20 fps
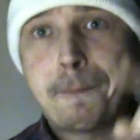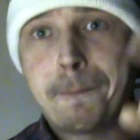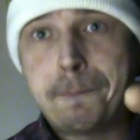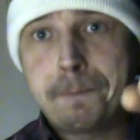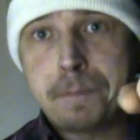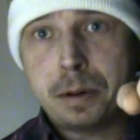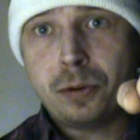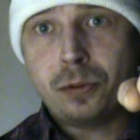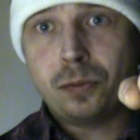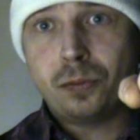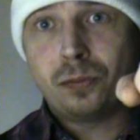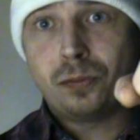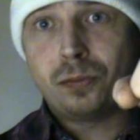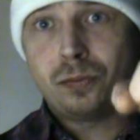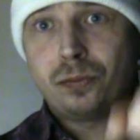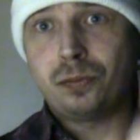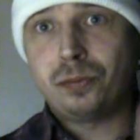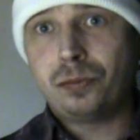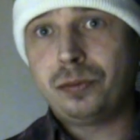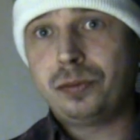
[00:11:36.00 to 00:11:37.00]

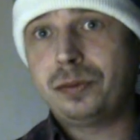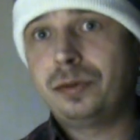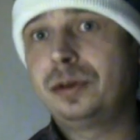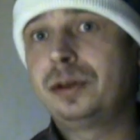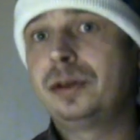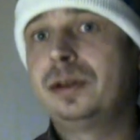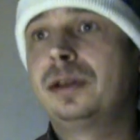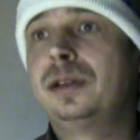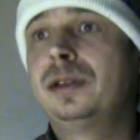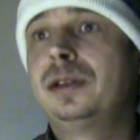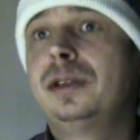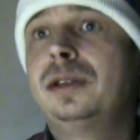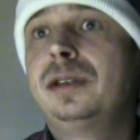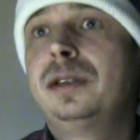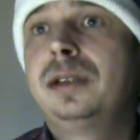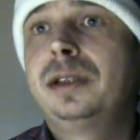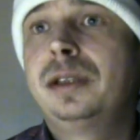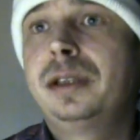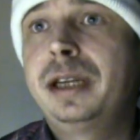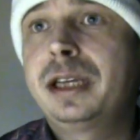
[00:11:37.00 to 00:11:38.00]
Boom.
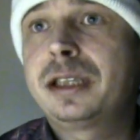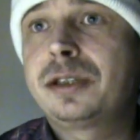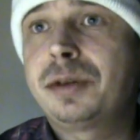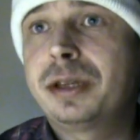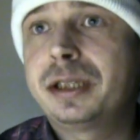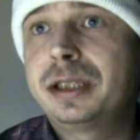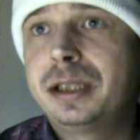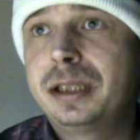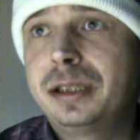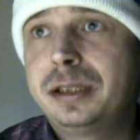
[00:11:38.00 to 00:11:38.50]
Next question.